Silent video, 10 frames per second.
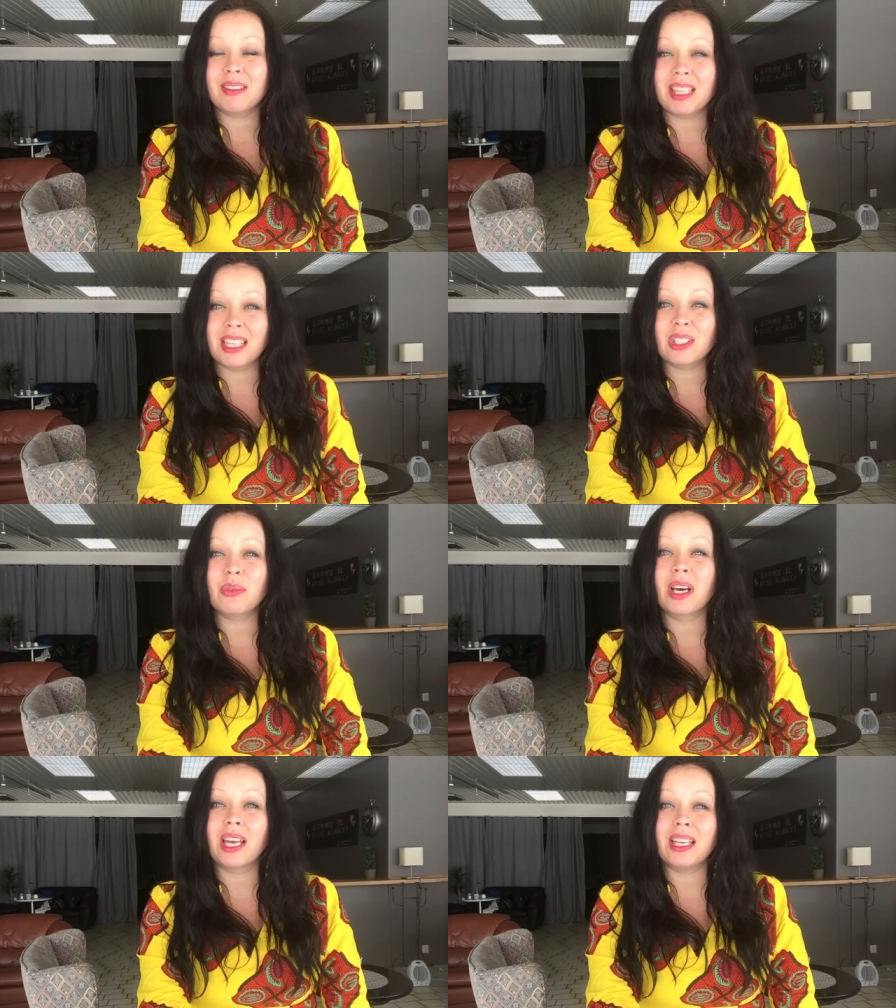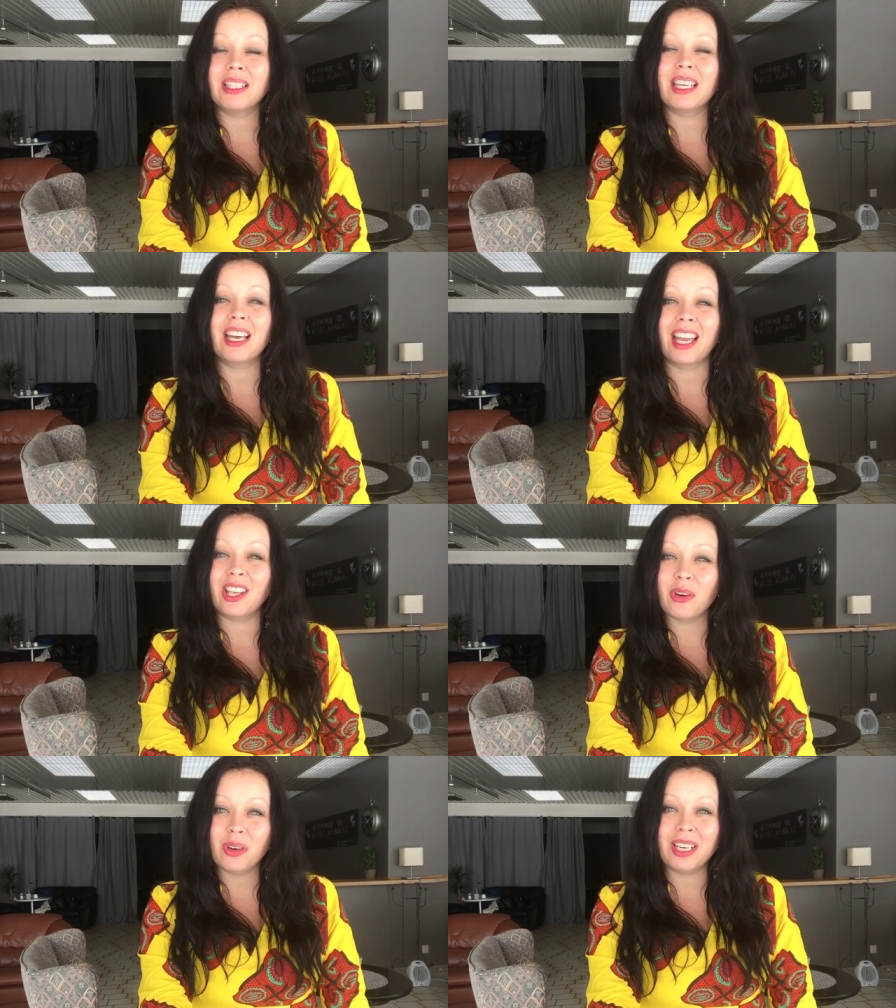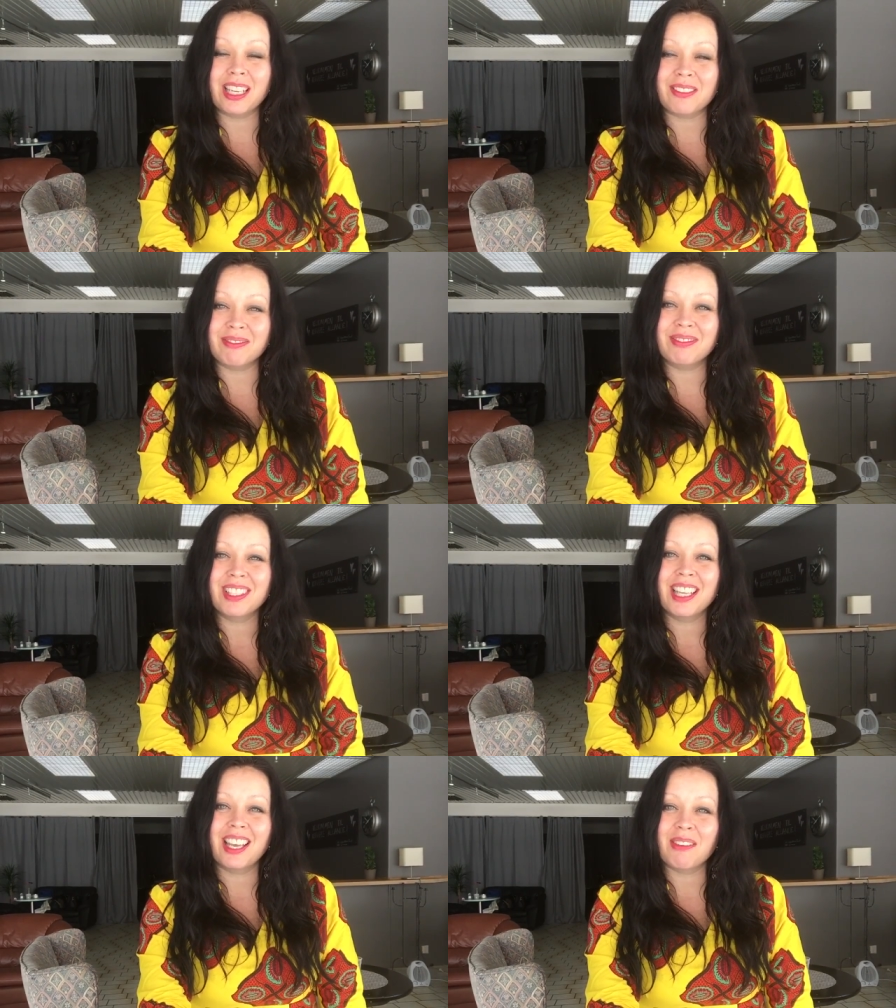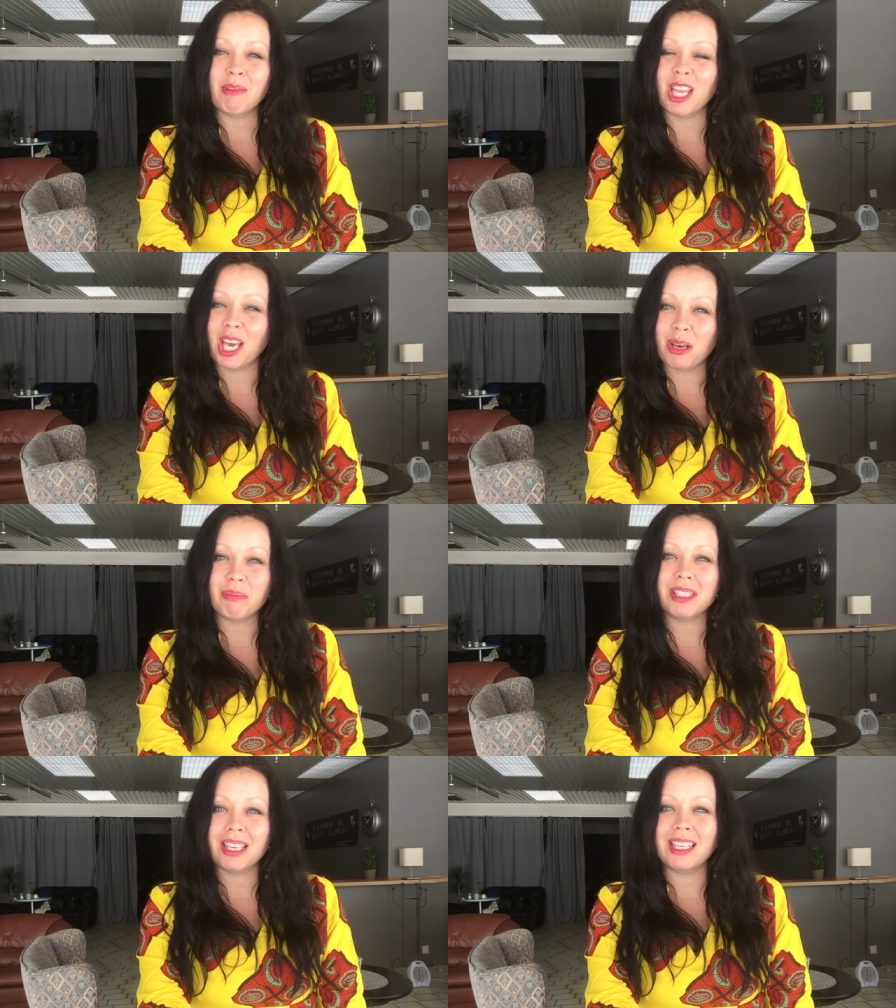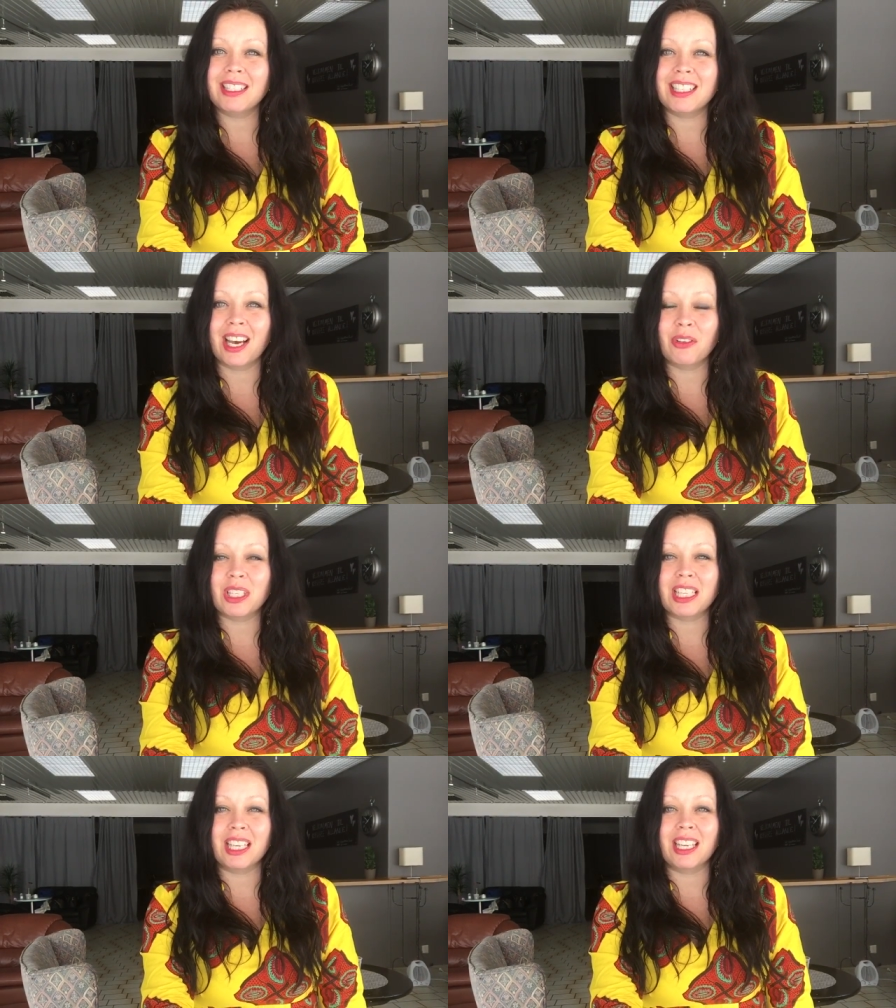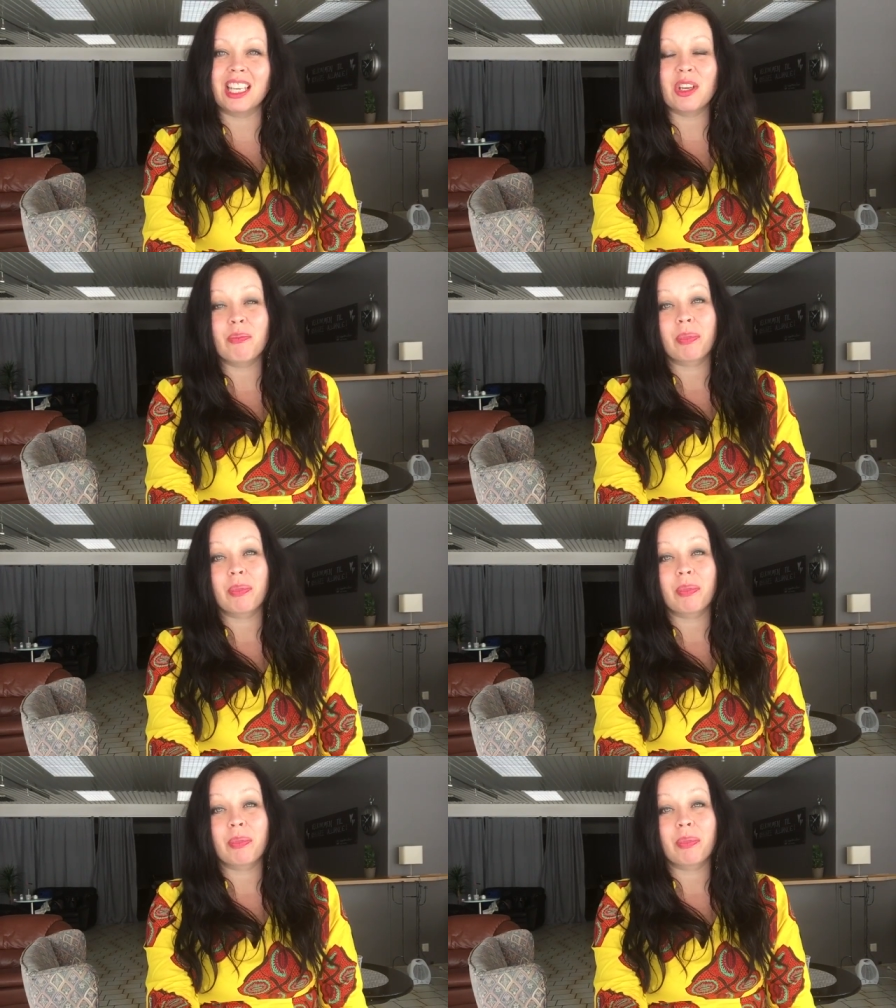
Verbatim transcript: That's why uh, I call him my upside down king.